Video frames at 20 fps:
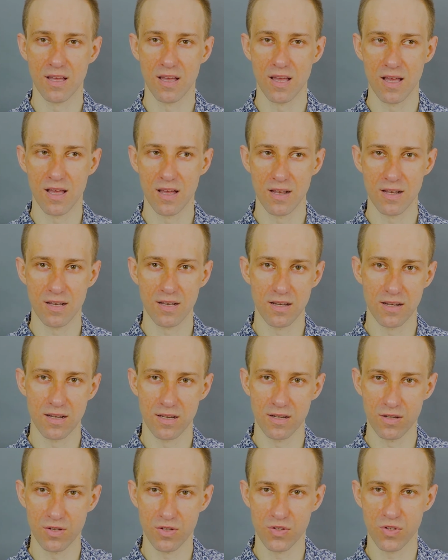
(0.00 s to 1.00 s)
and
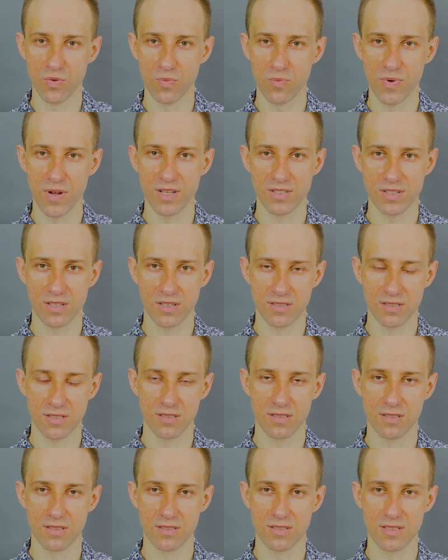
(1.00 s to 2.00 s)
your brain's going
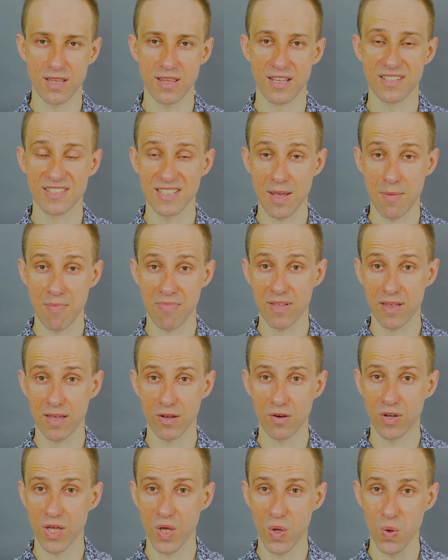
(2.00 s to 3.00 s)
to say the same thing.
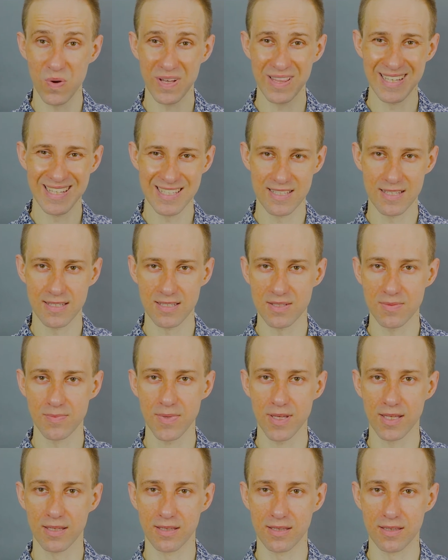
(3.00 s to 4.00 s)
Okay, what does this
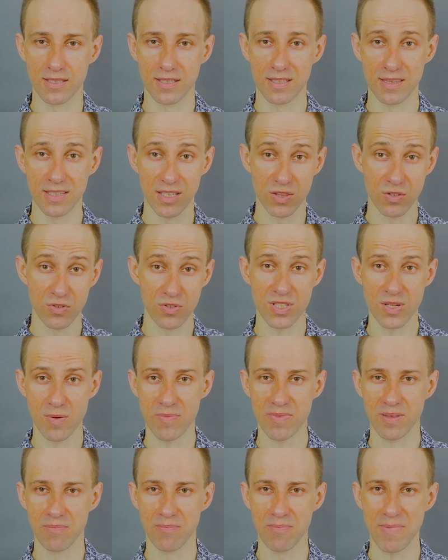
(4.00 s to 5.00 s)
mean? Did they do
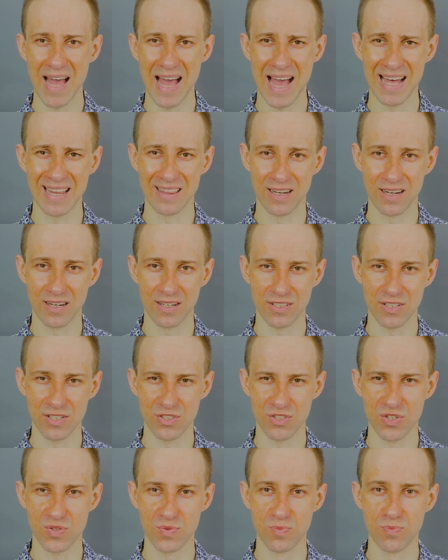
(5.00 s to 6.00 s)
something bad? Are
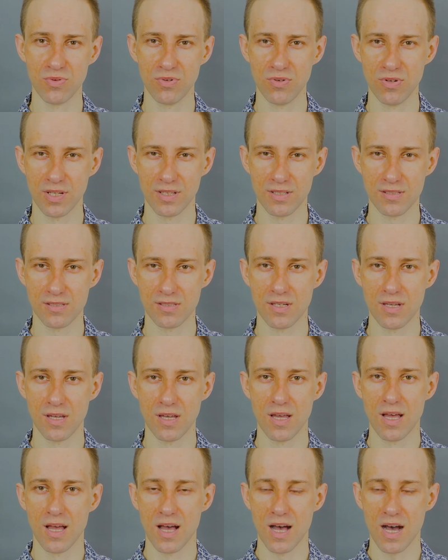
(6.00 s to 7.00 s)
these just bullies?
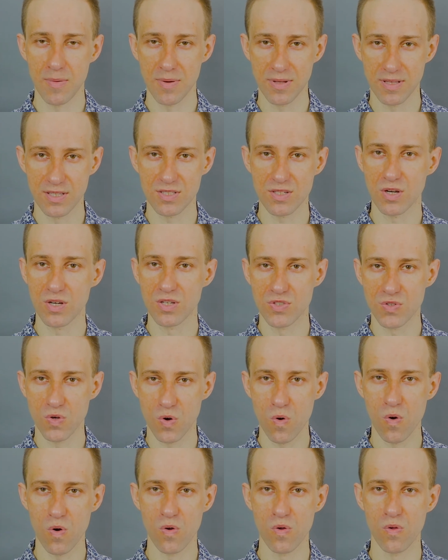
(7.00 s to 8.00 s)
I mean, it's
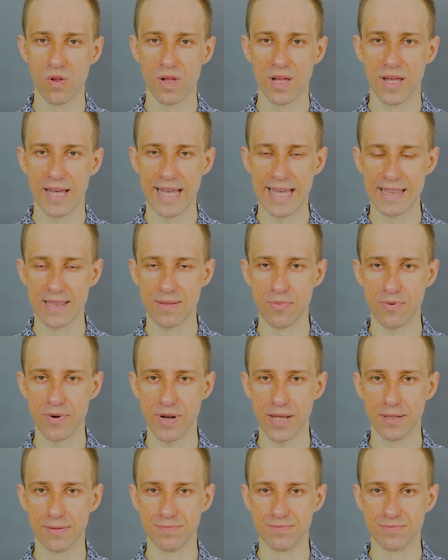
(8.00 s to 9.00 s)
all in the
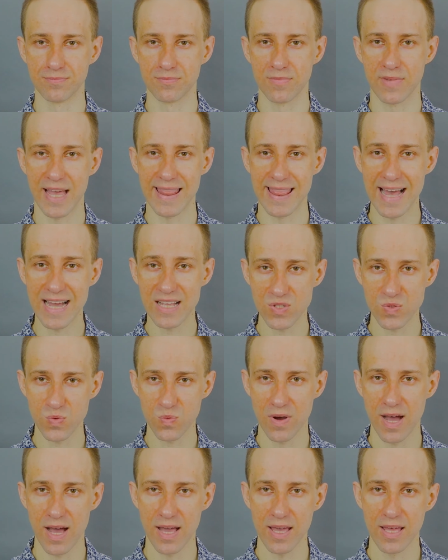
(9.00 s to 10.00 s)
brain. And that's
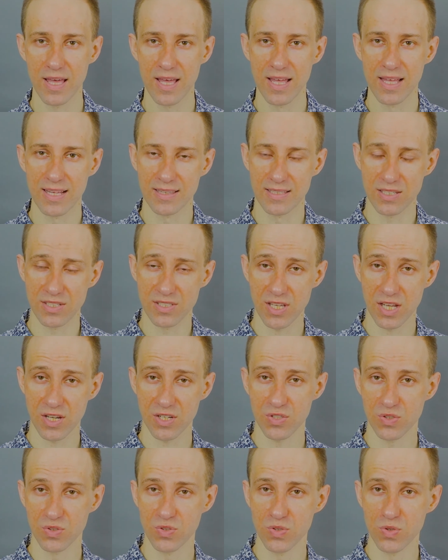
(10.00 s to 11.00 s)
why in
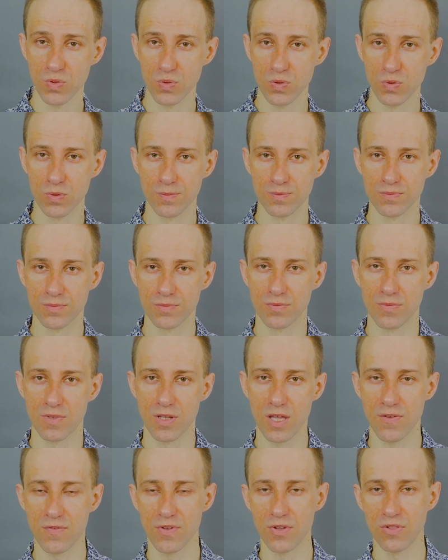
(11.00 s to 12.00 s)
section 2,
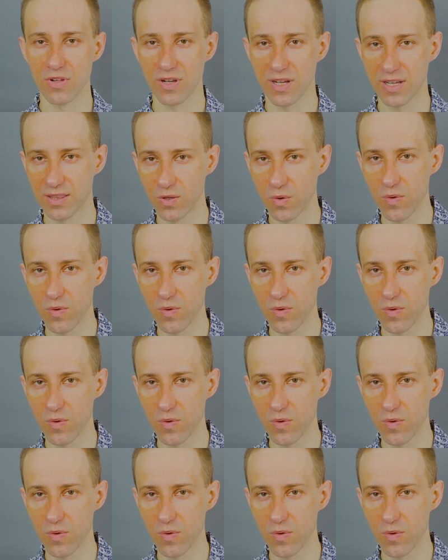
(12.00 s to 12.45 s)
if you look at the